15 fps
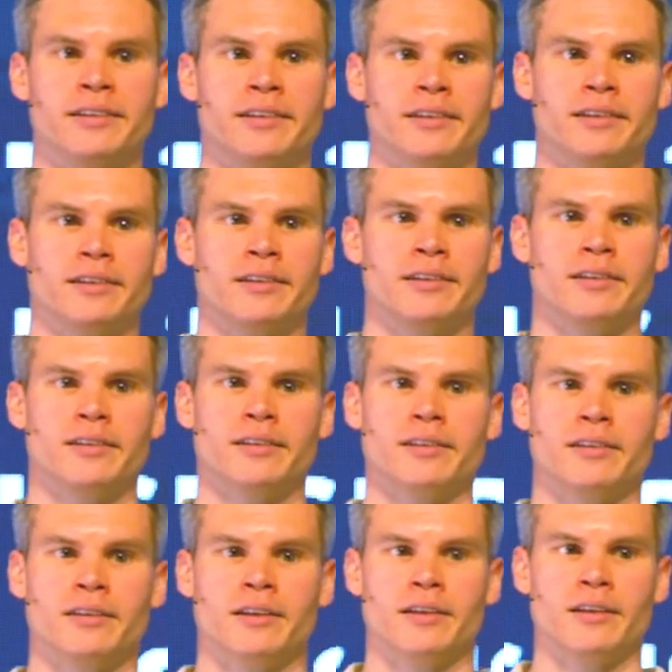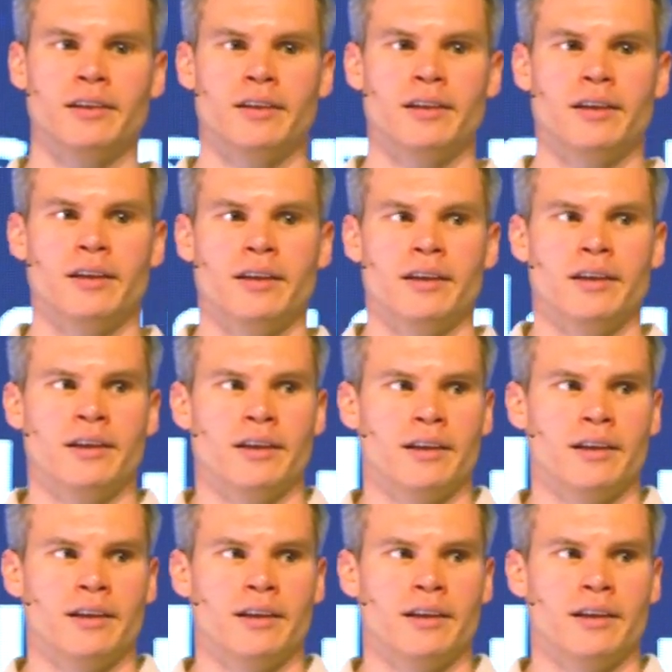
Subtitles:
No one is speaking in this clip.